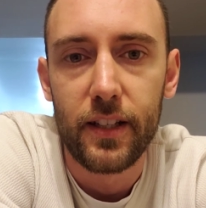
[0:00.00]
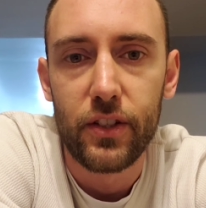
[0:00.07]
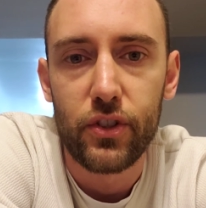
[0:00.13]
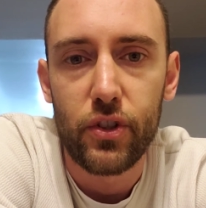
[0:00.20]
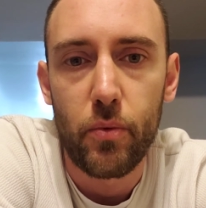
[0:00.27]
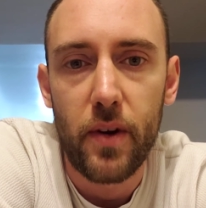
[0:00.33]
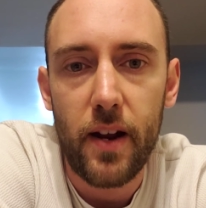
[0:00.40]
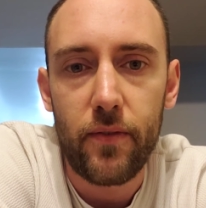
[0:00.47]

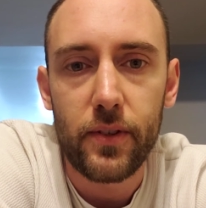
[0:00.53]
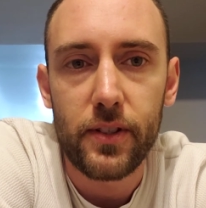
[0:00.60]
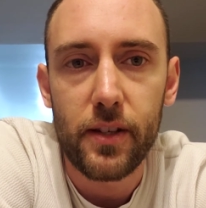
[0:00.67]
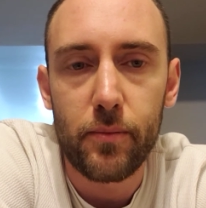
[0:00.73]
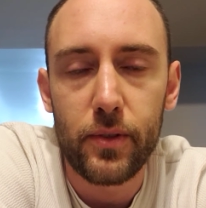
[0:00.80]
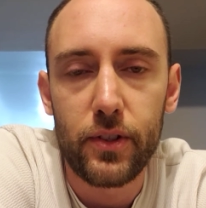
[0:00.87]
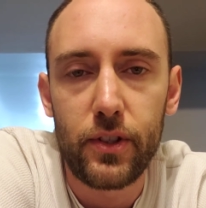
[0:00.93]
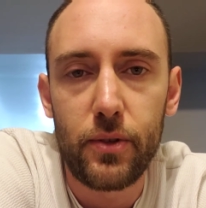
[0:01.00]
So, whenever
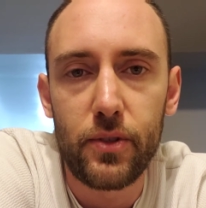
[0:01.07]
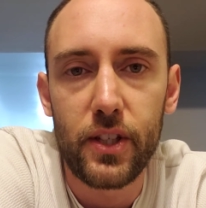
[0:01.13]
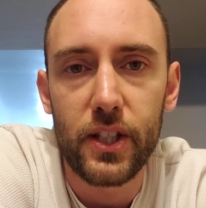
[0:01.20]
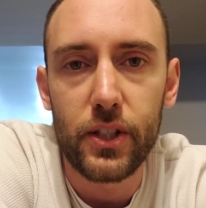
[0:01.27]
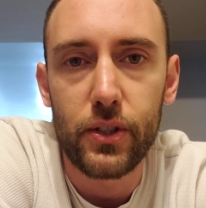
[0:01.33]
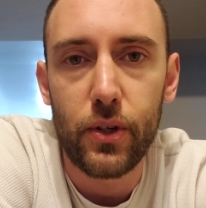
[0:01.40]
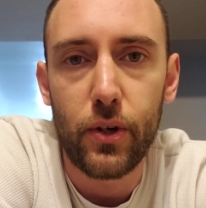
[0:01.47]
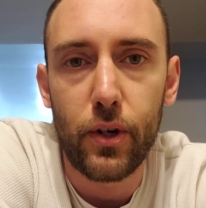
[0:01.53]
someone's using
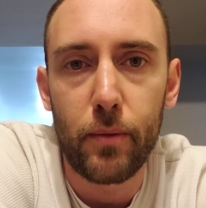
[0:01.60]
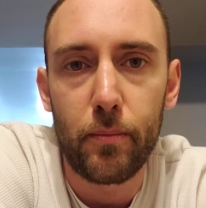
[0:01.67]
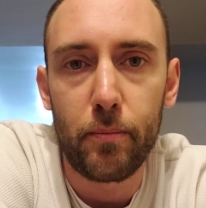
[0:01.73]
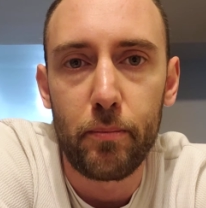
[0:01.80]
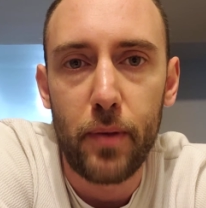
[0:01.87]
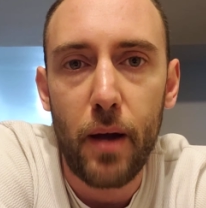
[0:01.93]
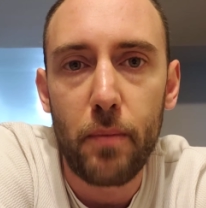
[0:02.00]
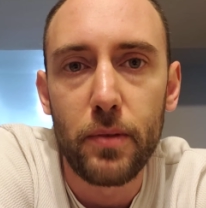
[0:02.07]
the term
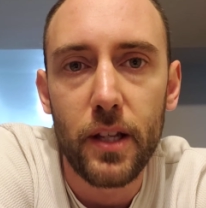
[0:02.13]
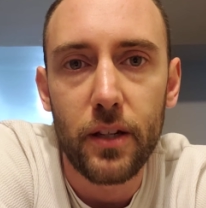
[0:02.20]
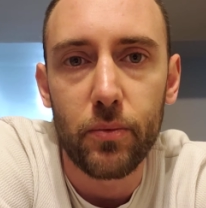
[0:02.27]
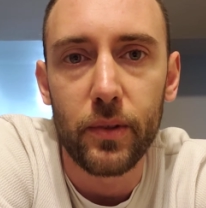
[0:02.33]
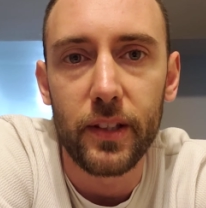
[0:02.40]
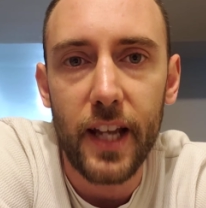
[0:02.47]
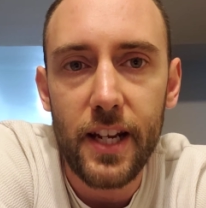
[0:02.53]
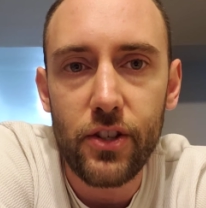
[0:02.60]
public
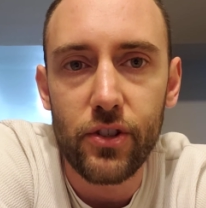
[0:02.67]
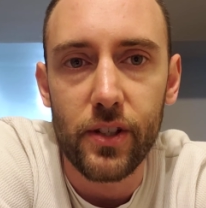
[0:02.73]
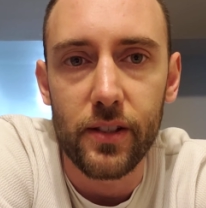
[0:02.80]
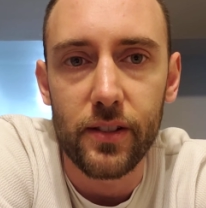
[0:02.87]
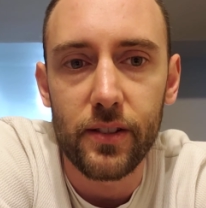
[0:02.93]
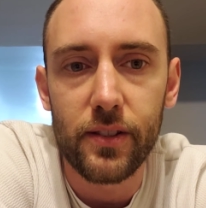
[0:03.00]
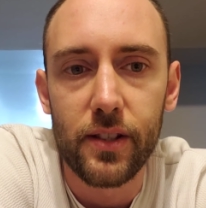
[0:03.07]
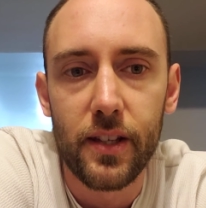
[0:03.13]

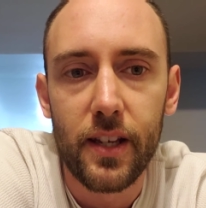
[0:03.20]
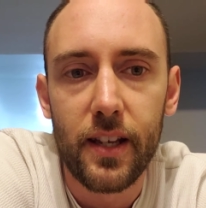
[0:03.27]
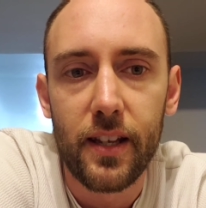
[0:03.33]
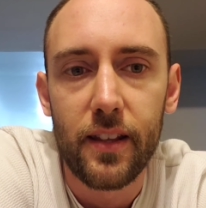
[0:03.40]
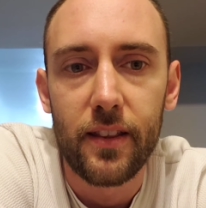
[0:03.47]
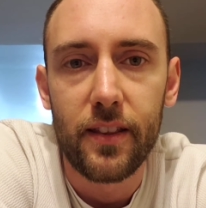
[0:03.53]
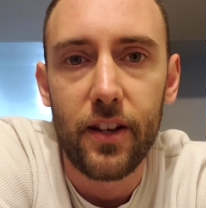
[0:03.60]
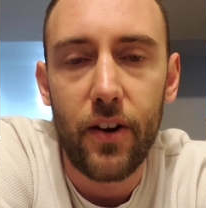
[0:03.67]
relations,
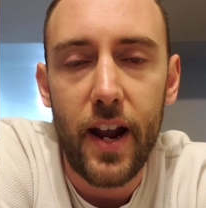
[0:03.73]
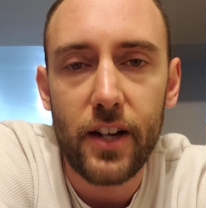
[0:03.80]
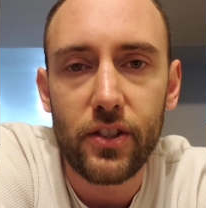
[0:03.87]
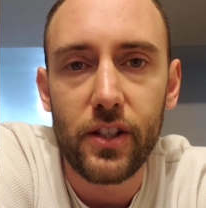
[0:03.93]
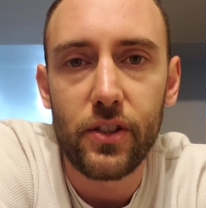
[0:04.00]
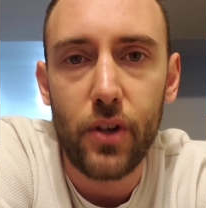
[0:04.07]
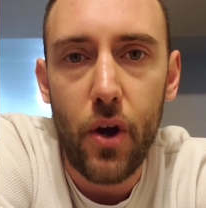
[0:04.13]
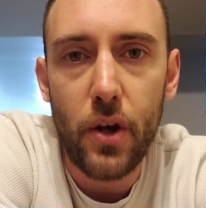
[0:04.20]
they're
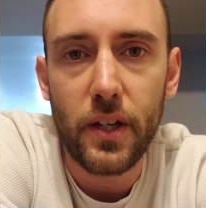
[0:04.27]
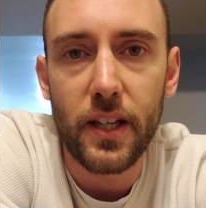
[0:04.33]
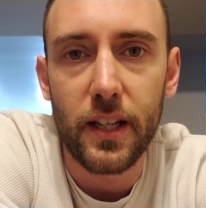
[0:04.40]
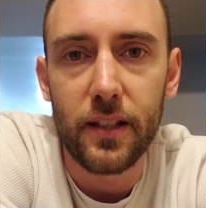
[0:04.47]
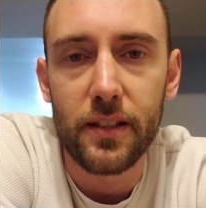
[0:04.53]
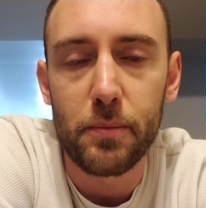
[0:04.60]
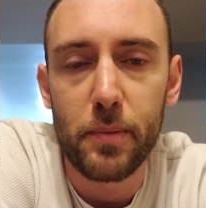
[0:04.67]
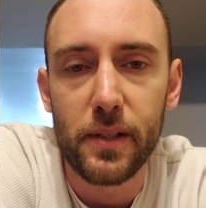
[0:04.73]
actually
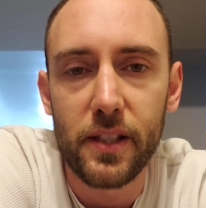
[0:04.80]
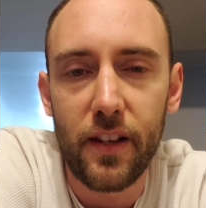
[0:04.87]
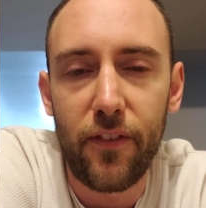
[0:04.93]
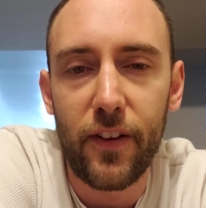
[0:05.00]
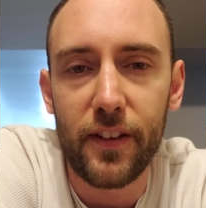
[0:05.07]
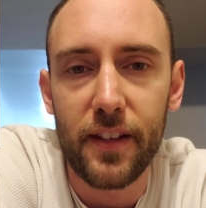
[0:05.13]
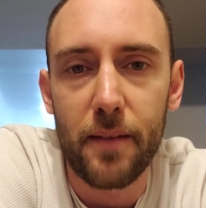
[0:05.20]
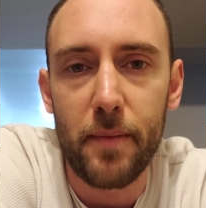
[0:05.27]
talking
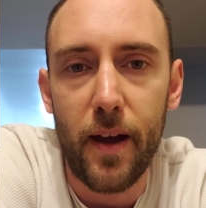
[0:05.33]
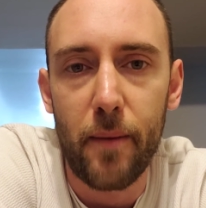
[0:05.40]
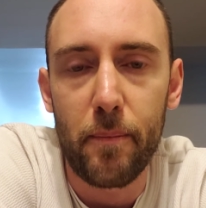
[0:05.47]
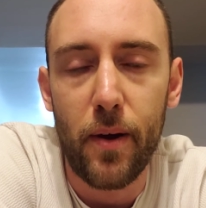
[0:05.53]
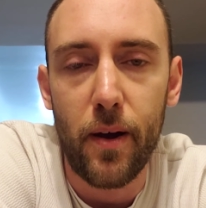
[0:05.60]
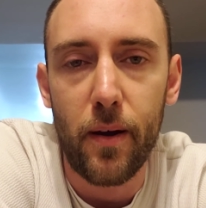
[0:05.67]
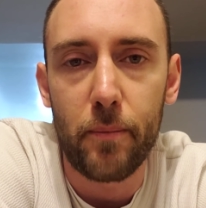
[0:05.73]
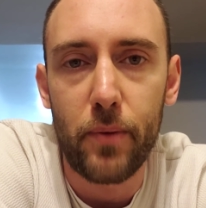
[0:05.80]
specifically about
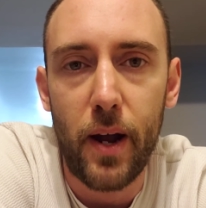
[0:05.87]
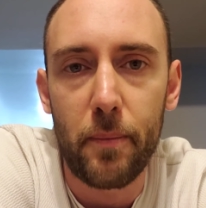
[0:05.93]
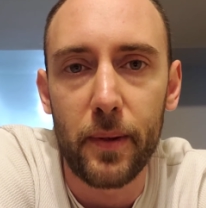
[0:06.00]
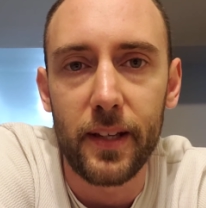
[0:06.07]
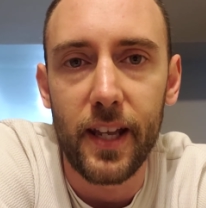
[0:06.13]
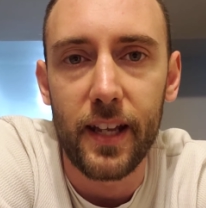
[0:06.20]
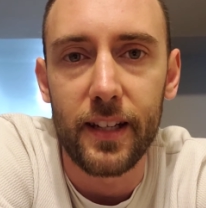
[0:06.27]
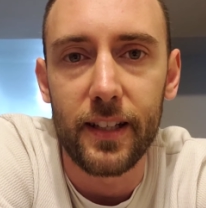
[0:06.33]
po-
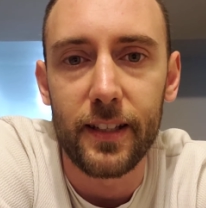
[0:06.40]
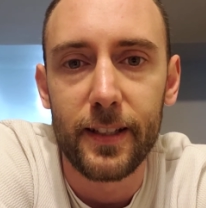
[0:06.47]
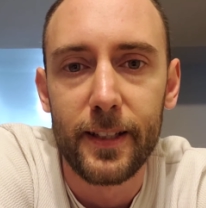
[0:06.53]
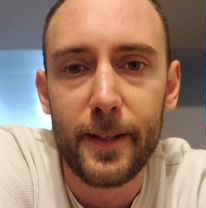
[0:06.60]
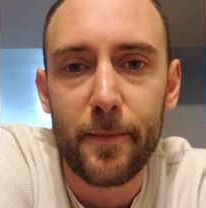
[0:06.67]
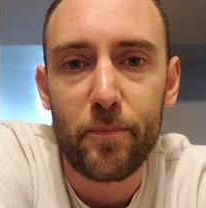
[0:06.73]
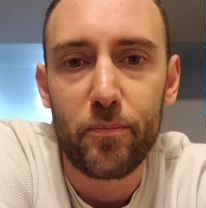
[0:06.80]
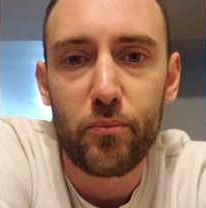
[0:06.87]
propaganda.
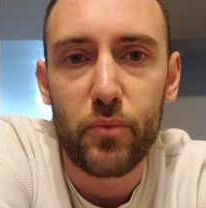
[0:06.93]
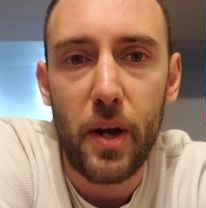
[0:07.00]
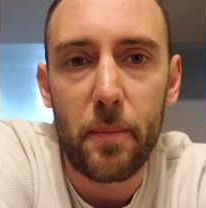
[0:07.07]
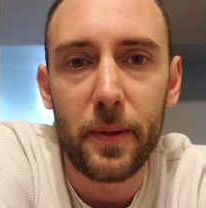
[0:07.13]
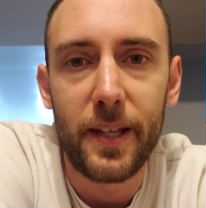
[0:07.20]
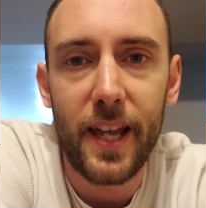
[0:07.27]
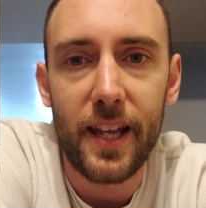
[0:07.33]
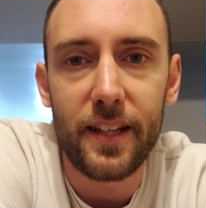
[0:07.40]

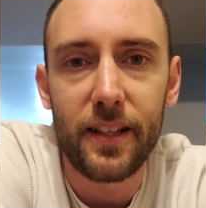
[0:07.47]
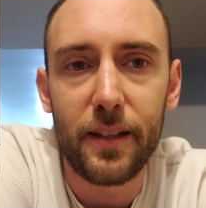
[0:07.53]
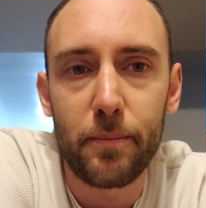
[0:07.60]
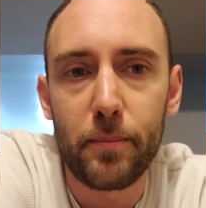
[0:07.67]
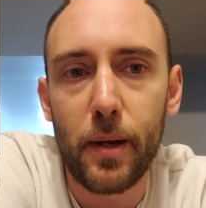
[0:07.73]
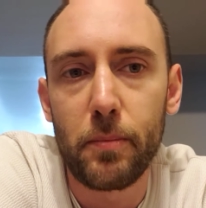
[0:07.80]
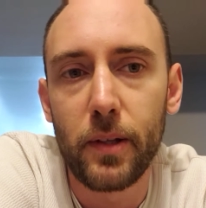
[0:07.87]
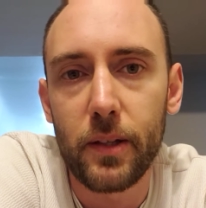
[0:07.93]
Propaganda,
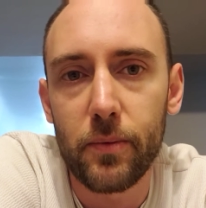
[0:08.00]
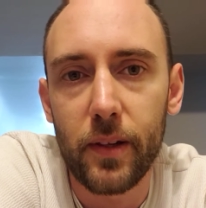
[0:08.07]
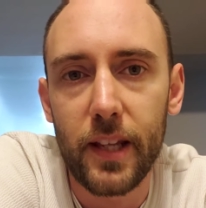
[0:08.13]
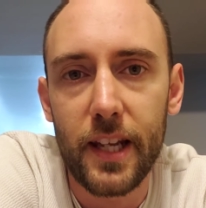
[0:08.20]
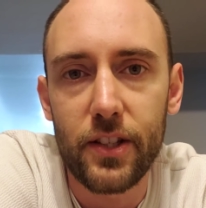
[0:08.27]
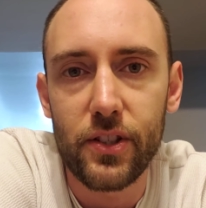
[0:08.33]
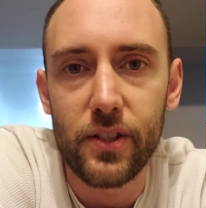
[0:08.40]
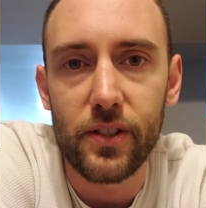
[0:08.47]
public
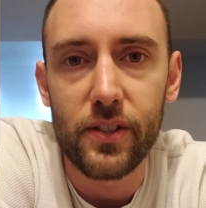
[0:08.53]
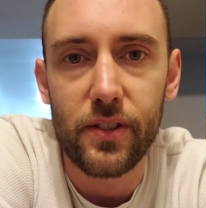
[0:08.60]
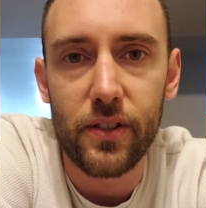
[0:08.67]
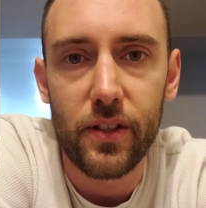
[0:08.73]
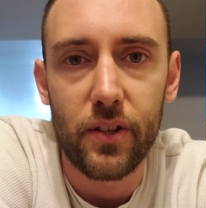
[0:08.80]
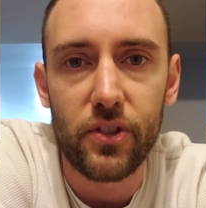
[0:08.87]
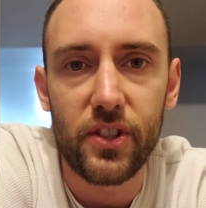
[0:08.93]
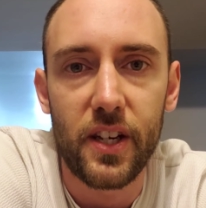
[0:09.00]
relations,
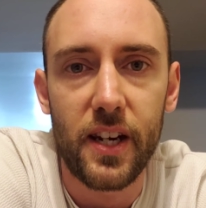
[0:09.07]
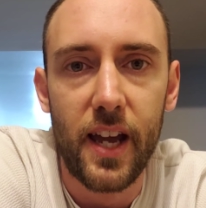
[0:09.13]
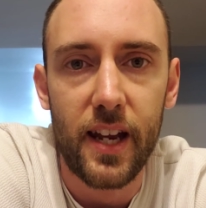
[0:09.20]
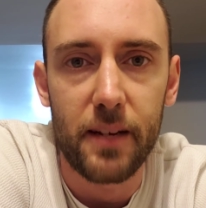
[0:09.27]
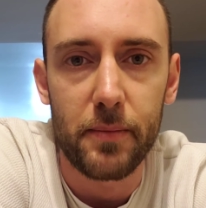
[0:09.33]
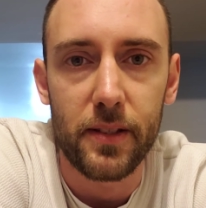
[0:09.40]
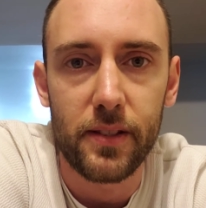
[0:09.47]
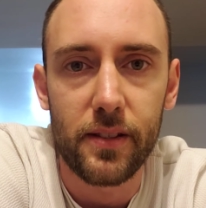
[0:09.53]
they're
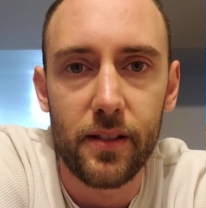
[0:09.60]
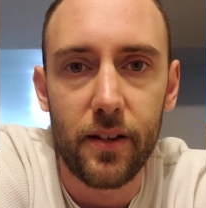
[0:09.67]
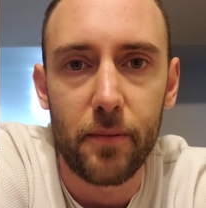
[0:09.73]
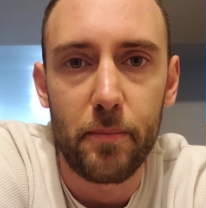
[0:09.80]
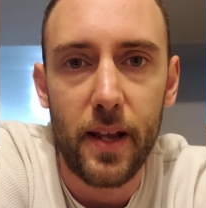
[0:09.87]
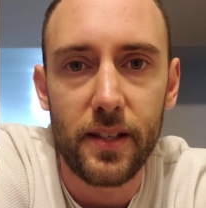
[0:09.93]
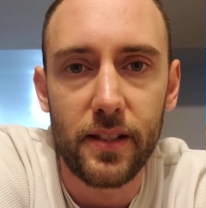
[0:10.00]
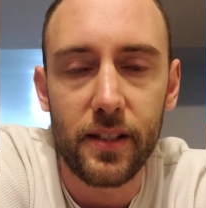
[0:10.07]
synonymous. They're
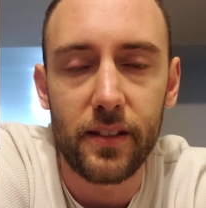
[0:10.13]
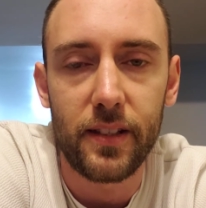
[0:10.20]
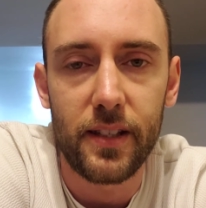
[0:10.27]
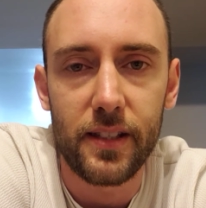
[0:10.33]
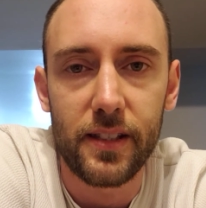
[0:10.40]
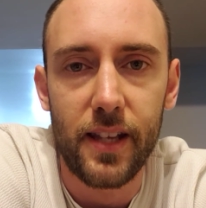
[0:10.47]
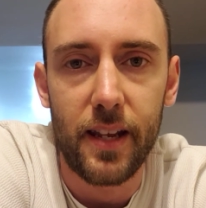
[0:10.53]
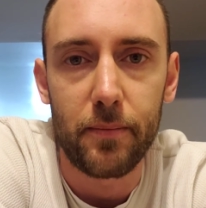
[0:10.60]
basically
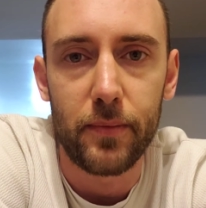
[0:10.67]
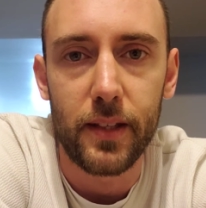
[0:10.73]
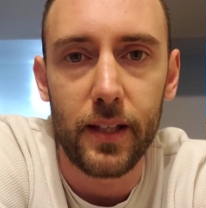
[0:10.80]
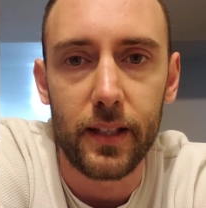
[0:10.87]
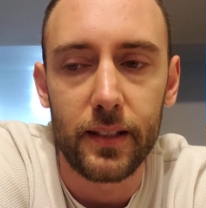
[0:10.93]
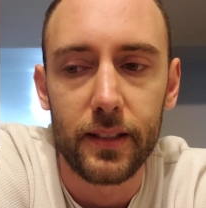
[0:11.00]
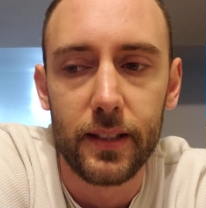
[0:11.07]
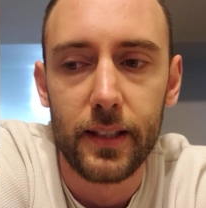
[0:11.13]
the same thing.